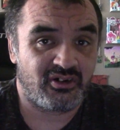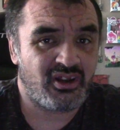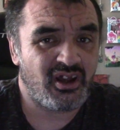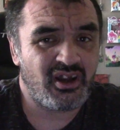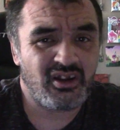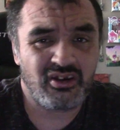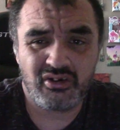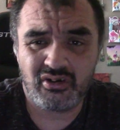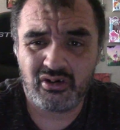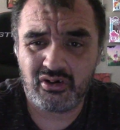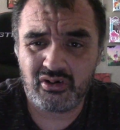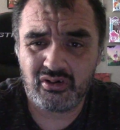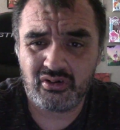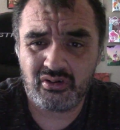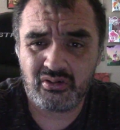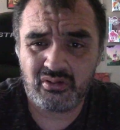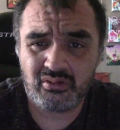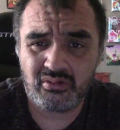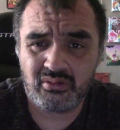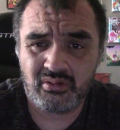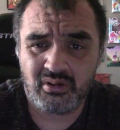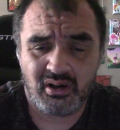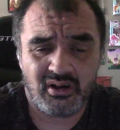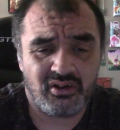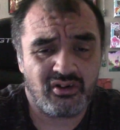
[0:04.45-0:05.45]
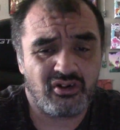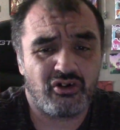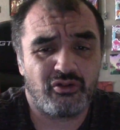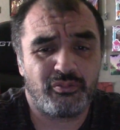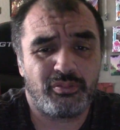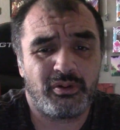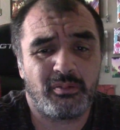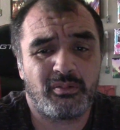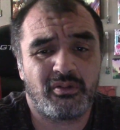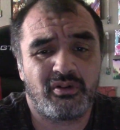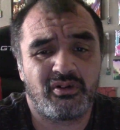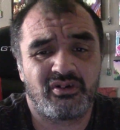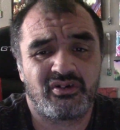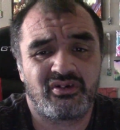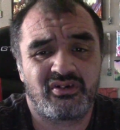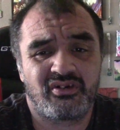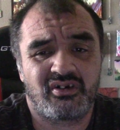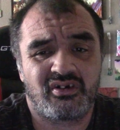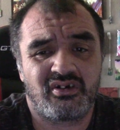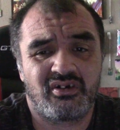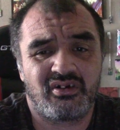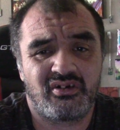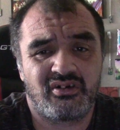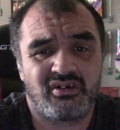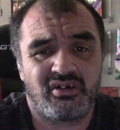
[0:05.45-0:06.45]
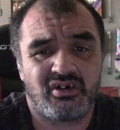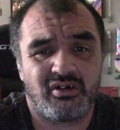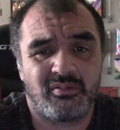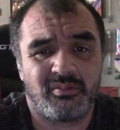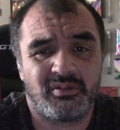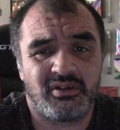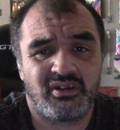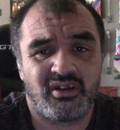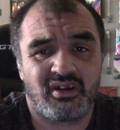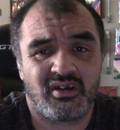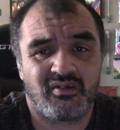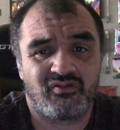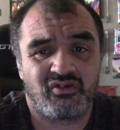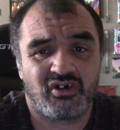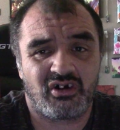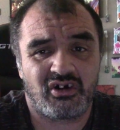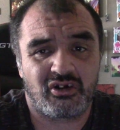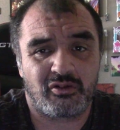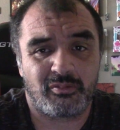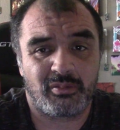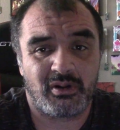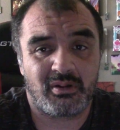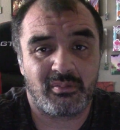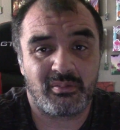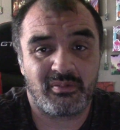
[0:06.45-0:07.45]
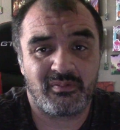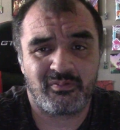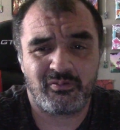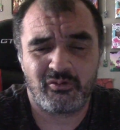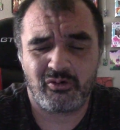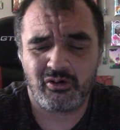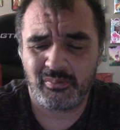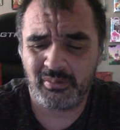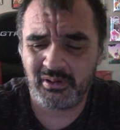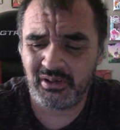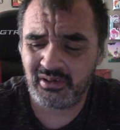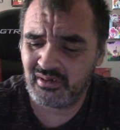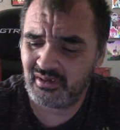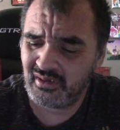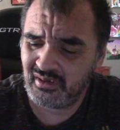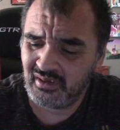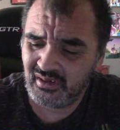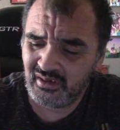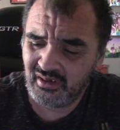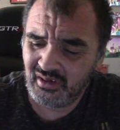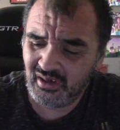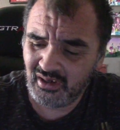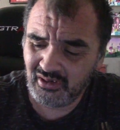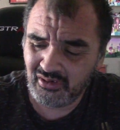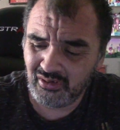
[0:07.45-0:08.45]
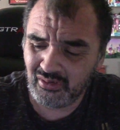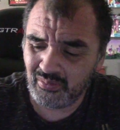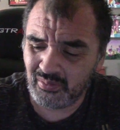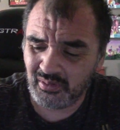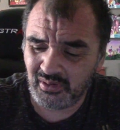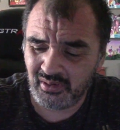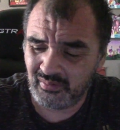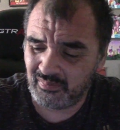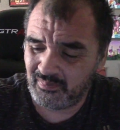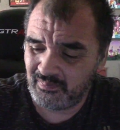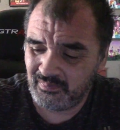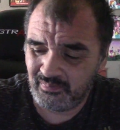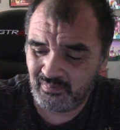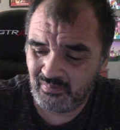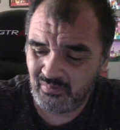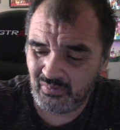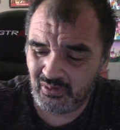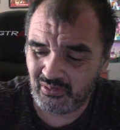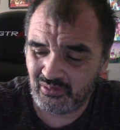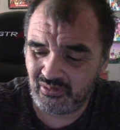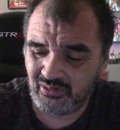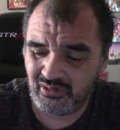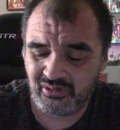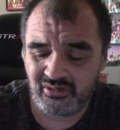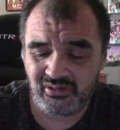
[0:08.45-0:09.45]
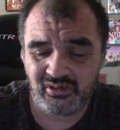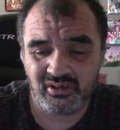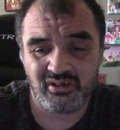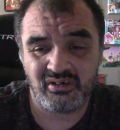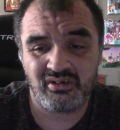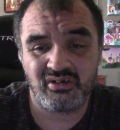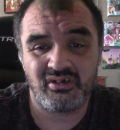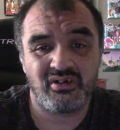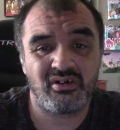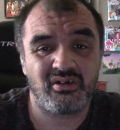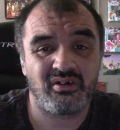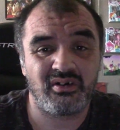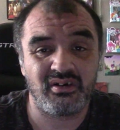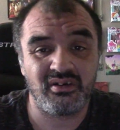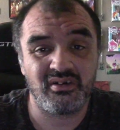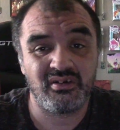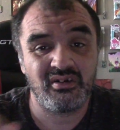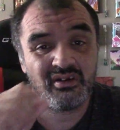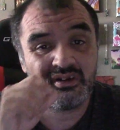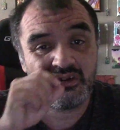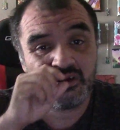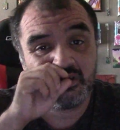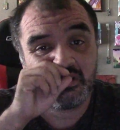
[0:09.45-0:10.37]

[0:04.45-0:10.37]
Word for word: And I know I know people is gonna tell me that I've talked about it before, but I just want to you know just sit here and